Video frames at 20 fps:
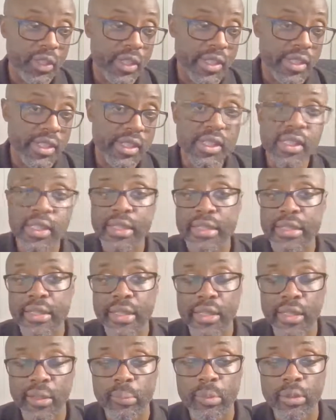is
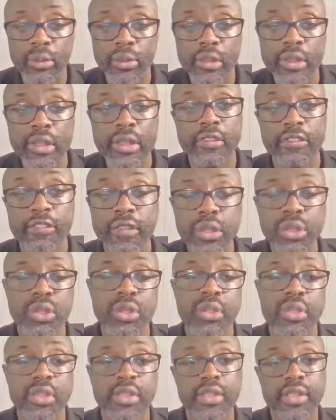sustainable. The
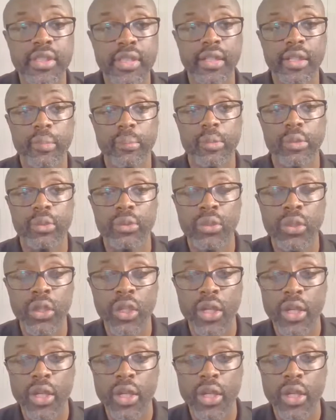vision is scalable.